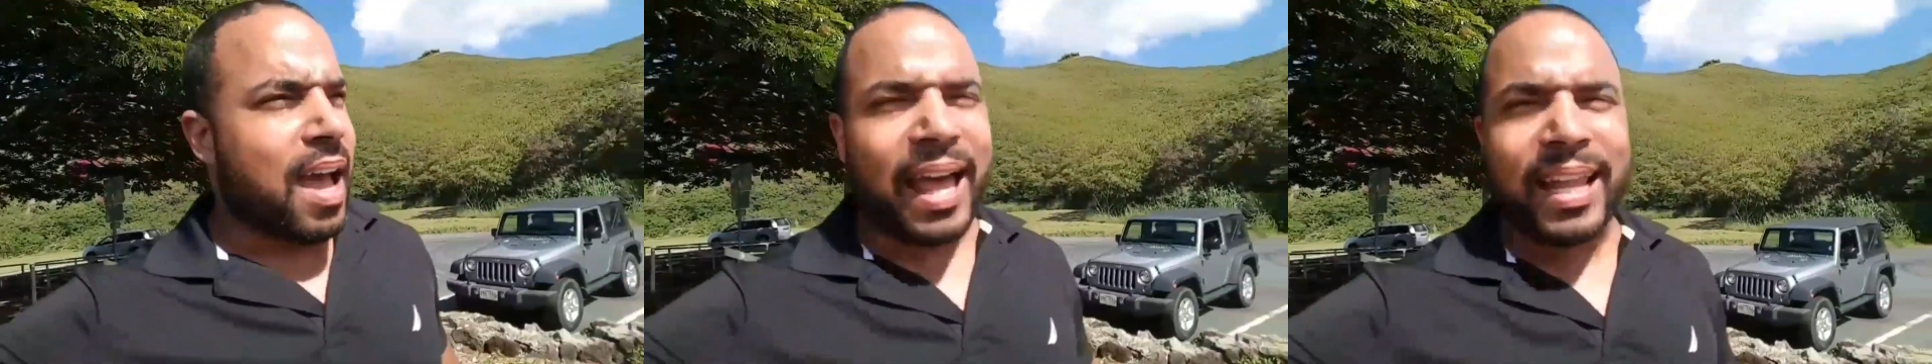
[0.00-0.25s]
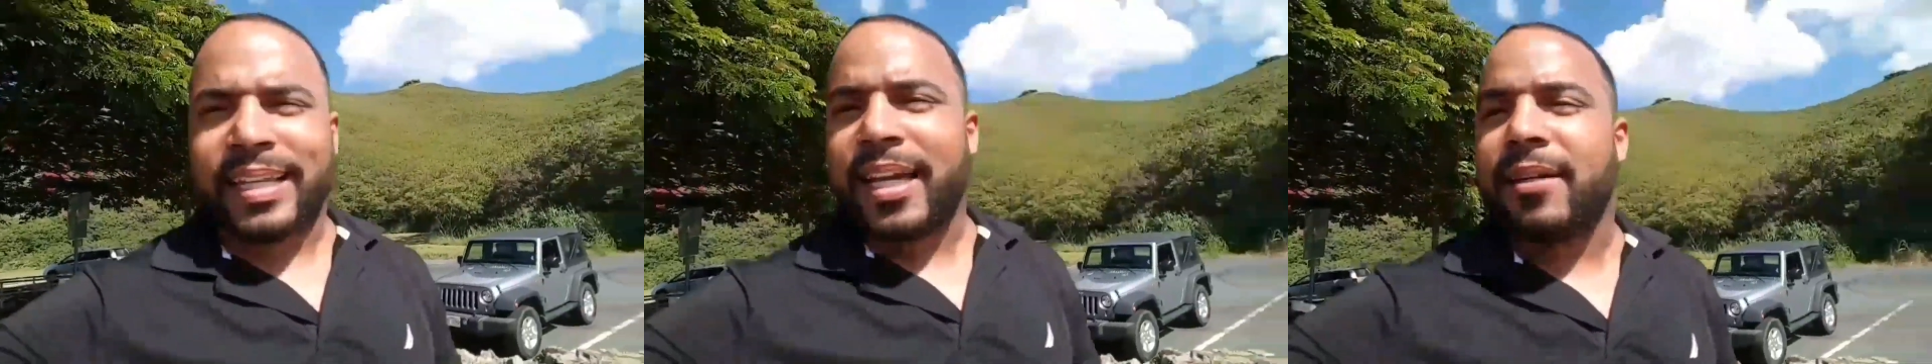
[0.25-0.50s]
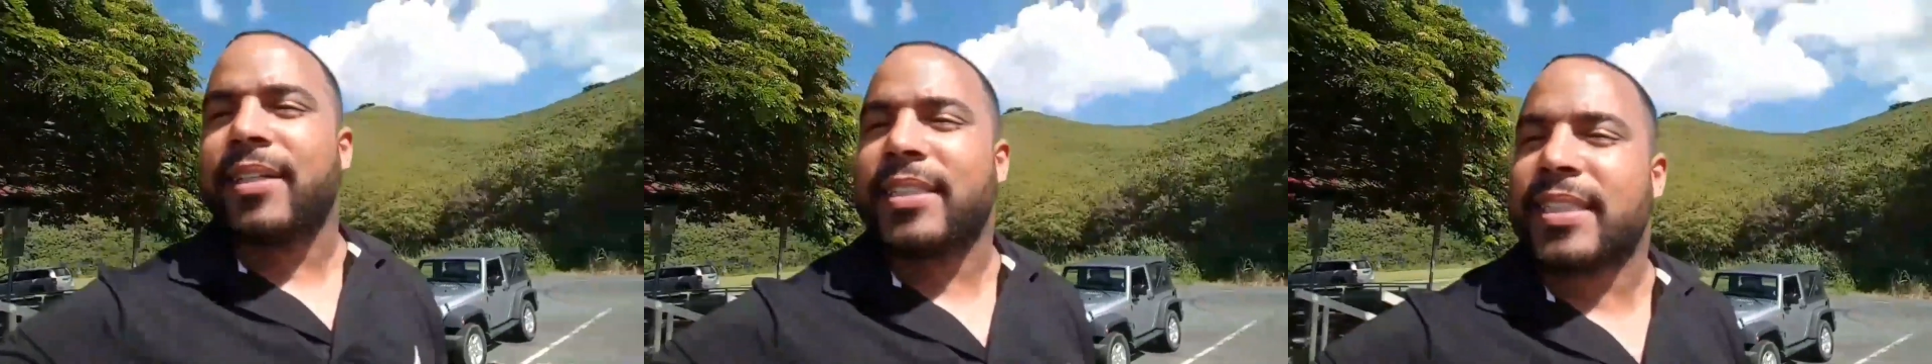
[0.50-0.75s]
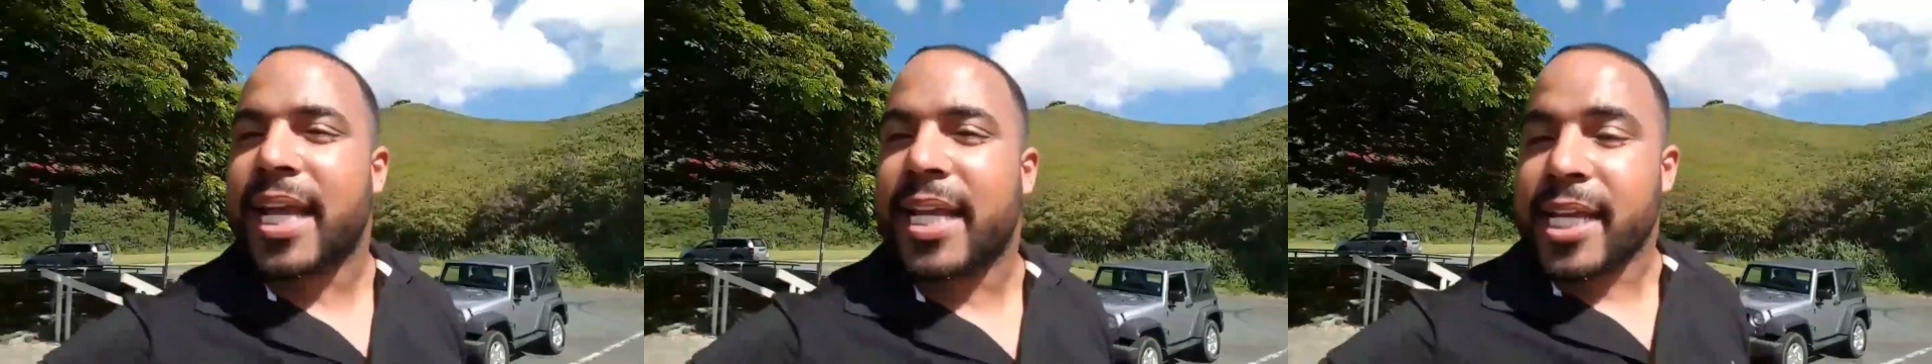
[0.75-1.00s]
I lived in
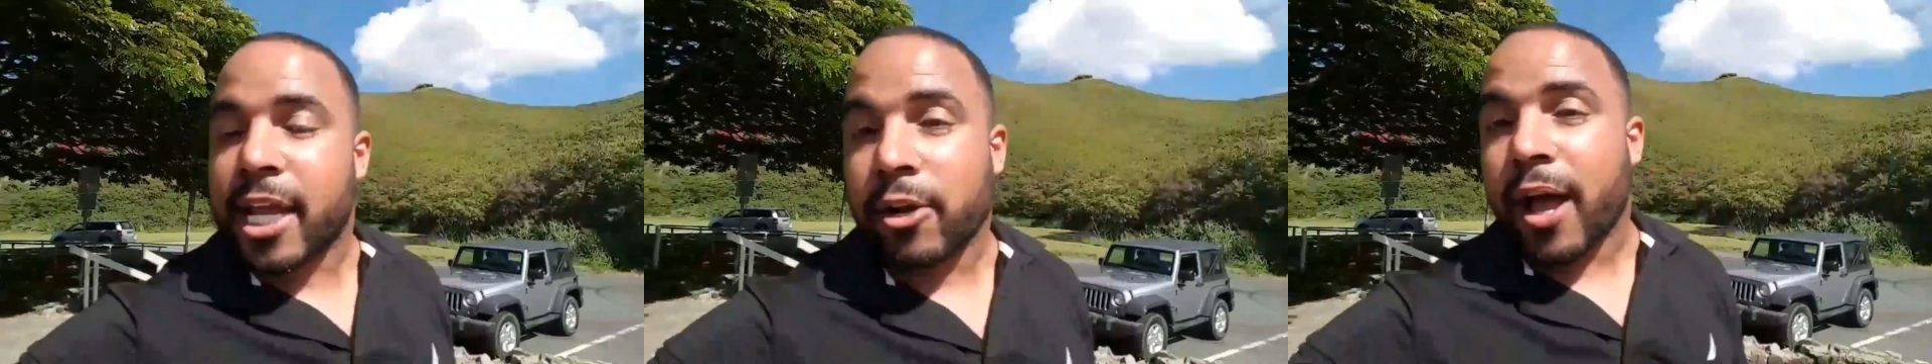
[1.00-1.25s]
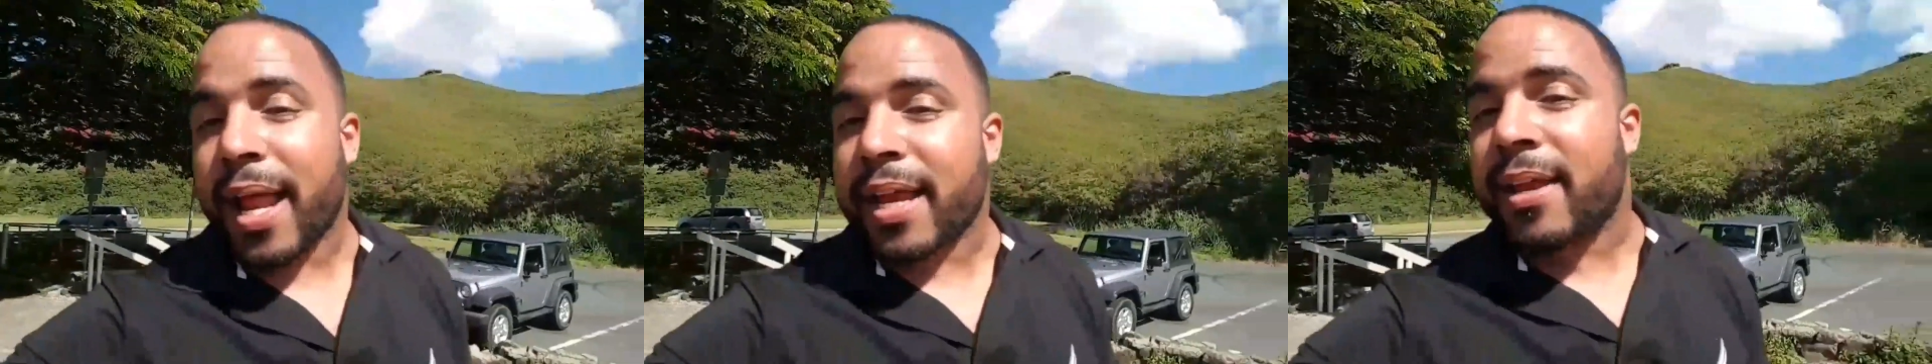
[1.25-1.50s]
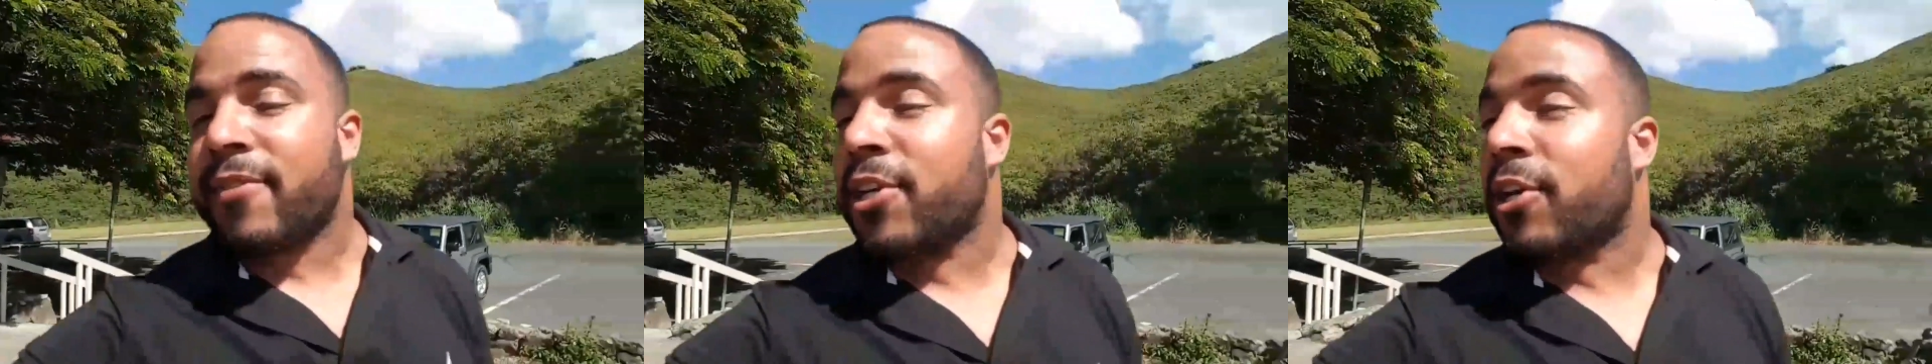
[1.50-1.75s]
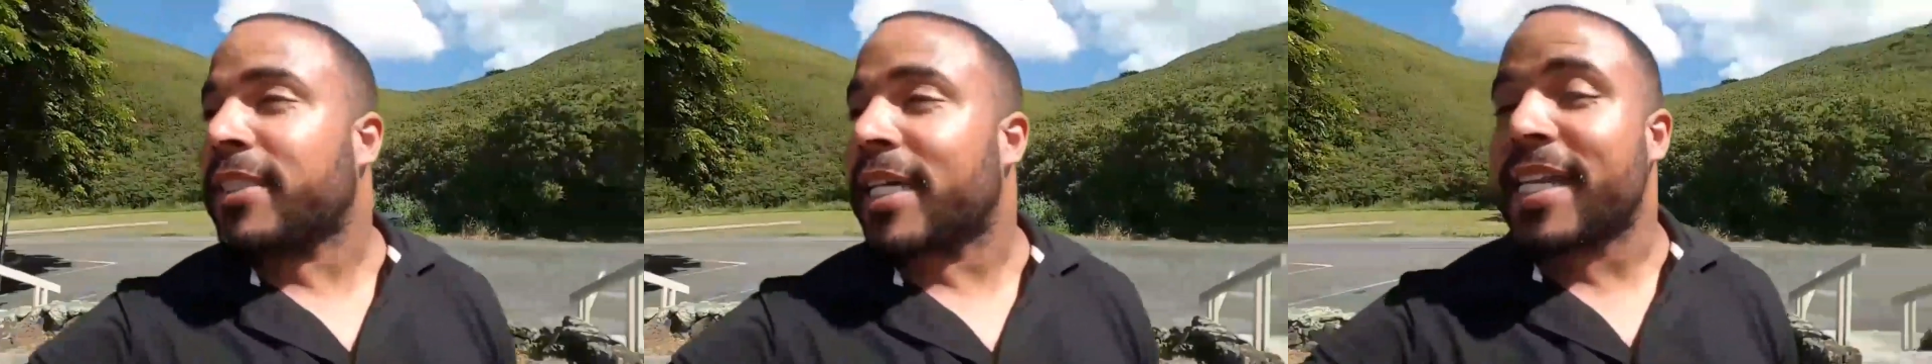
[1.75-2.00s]
San Diego. I didn't even
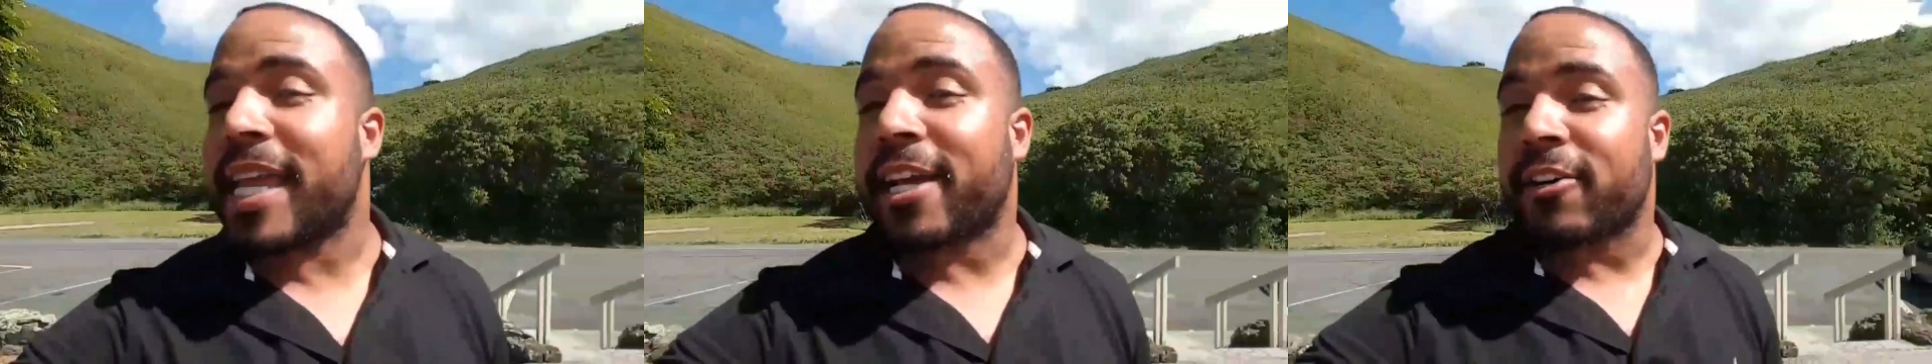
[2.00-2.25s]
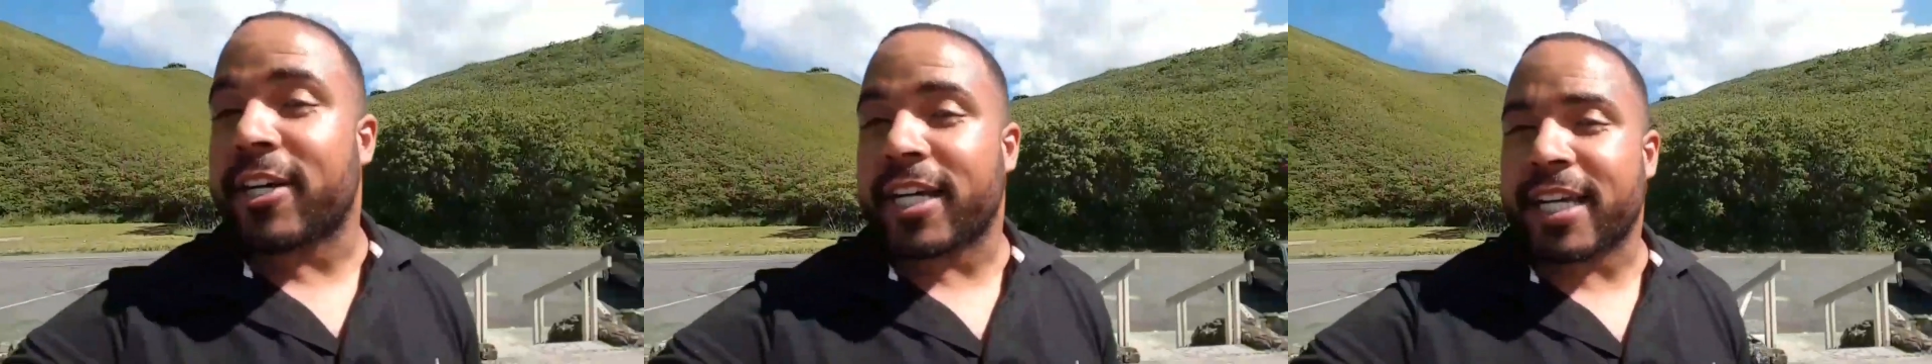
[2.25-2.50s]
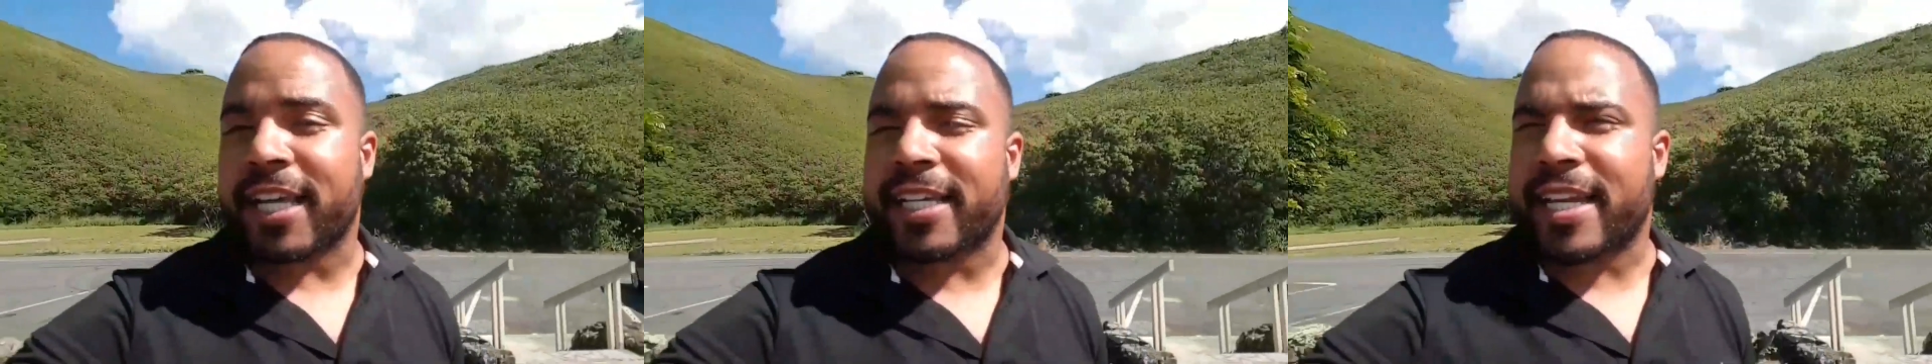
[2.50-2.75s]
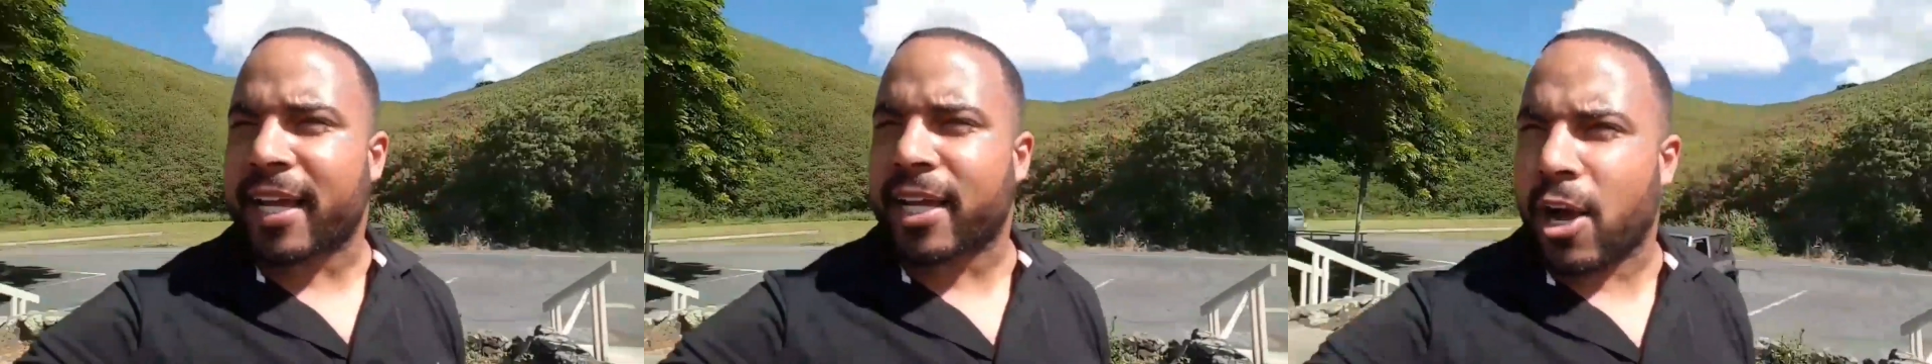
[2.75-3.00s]
know San Diego could
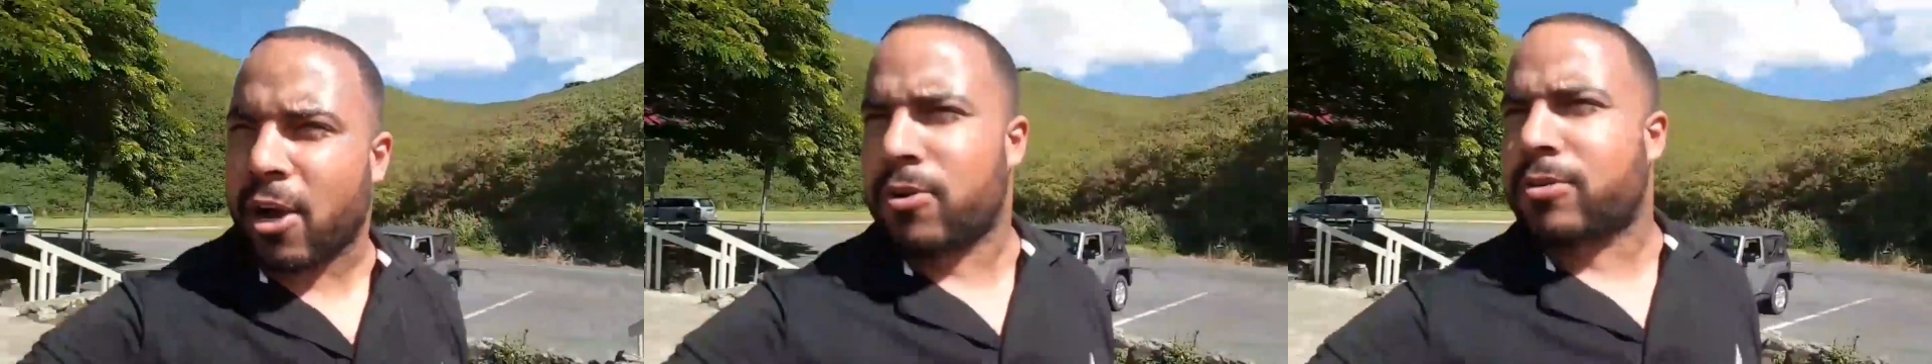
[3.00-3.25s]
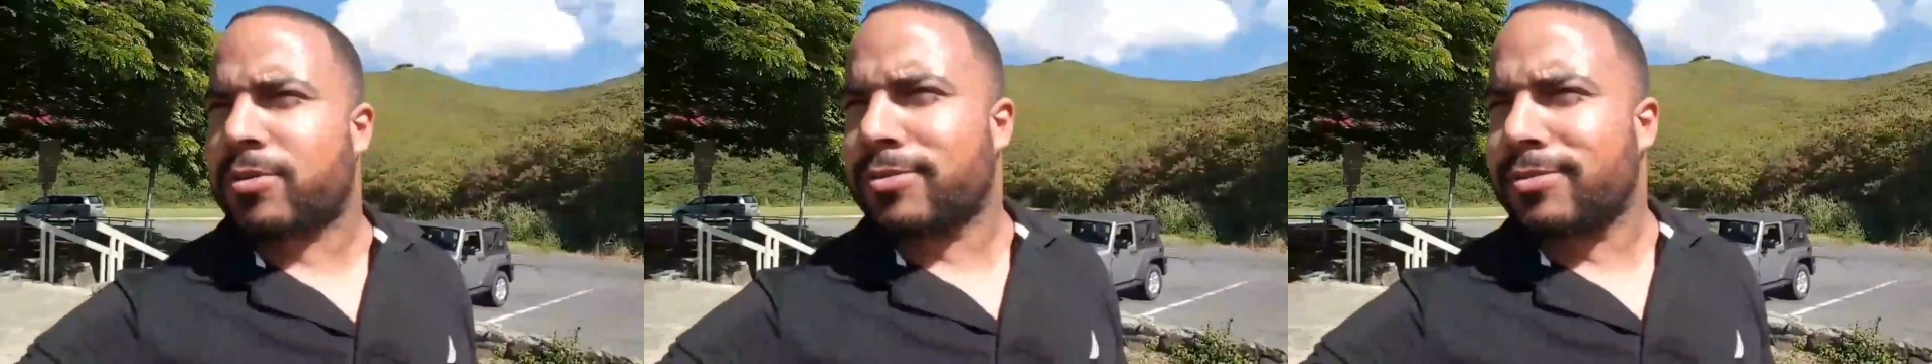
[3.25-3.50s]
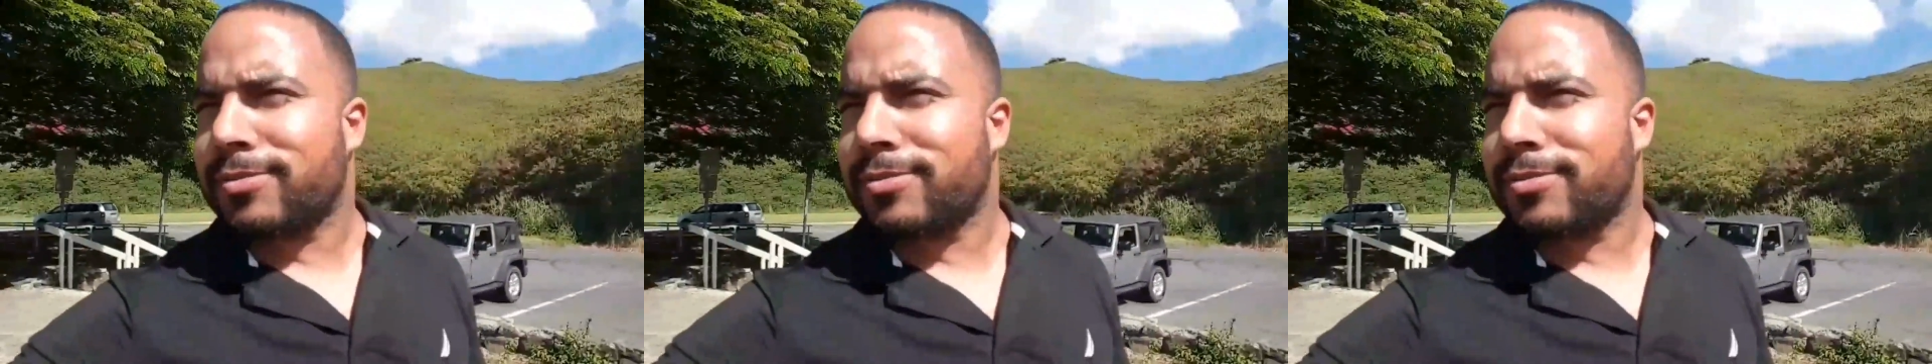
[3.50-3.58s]
get that cold.